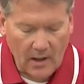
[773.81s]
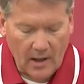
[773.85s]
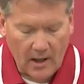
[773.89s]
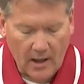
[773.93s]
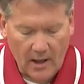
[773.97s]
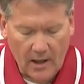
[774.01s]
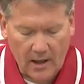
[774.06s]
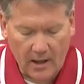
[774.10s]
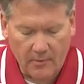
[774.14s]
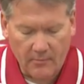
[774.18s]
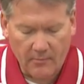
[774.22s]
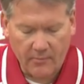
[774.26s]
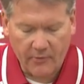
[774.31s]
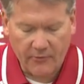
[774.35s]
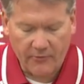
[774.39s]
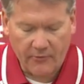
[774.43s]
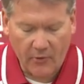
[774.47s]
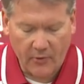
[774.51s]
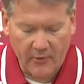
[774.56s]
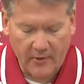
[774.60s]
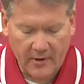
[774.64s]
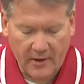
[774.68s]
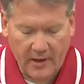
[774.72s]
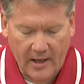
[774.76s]

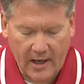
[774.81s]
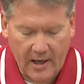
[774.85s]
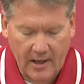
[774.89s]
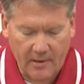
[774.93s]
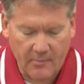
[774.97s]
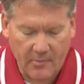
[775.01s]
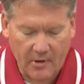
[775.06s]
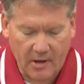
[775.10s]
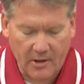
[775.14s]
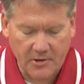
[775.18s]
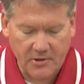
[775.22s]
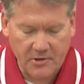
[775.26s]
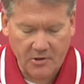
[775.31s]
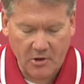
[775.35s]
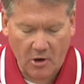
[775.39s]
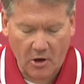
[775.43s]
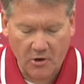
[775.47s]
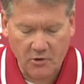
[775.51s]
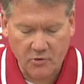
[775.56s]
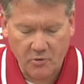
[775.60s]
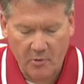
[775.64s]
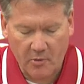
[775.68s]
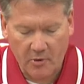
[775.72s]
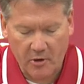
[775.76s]
before the game
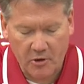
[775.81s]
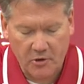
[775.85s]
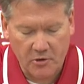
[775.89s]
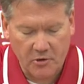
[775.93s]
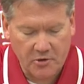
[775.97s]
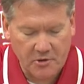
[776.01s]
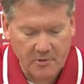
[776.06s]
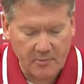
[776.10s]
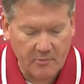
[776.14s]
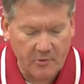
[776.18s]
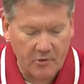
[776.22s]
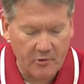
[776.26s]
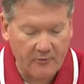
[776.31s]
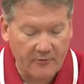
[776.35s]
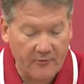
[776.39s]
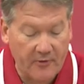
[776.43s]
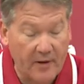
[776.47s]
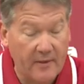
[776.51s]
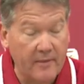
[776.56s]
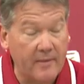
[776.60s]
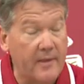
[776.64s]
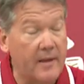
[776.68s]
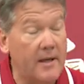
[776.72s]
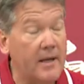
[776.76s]
starts, we want to do some new
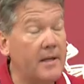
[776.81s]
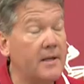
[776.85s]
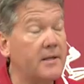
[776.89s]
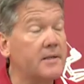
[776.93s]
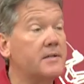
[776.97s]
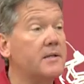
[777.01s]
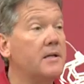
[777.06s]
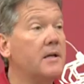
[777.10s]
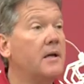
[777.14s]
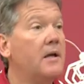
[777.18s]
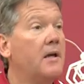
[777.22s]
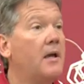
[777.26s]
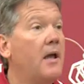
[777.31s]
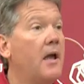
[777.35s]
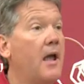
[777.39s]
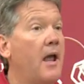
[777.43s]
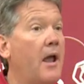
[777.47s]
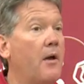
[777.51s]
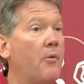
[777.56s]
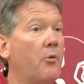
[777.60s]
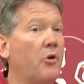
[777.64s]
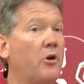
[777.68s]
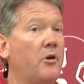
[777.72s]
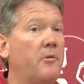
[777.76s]
fun things,
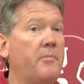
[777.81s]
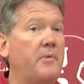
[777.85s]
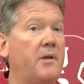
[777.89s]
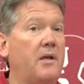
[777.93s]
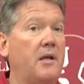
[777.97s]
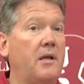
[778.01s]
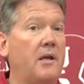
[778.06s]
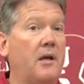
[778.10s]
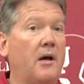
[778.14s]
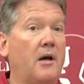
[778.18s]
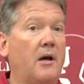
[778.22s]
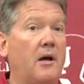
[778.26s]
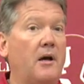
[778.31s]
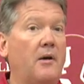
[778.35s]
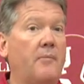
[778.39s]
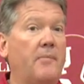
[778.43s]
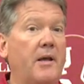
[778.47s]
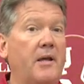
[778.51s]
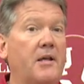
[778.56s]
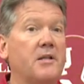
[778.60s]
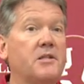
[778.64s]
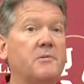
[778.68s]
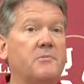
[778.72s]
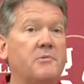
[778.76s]
and we're going to be
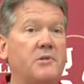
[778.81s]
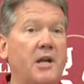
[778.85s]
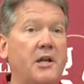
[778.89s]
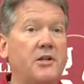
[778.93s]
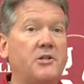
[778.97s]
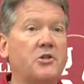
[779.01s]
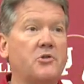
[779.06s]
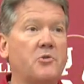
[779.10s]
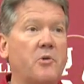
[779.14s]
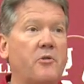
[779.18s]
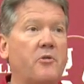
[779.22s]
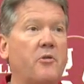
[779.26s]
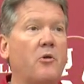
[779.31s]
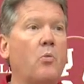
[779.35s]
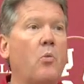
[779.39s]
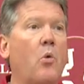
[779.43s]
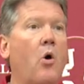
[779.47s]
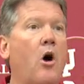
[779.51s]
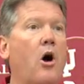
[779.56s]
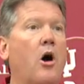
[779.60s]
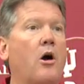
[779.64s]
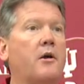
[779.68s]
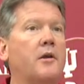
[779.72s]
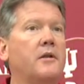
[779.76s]
making some changes with the
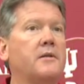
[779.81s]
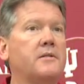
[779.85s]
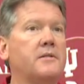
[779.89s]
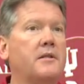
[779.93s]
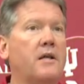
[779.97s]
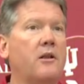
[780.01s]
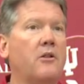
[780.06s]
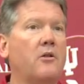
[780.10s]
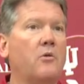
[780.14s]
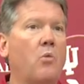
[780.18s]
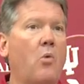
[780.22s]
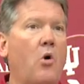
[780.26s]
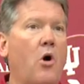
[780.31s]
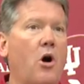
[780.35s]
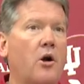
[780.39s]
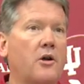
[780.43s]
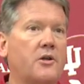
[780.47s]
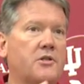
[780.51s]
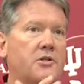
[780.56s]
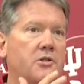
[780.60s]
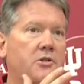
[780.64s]
walk. Instead of the walk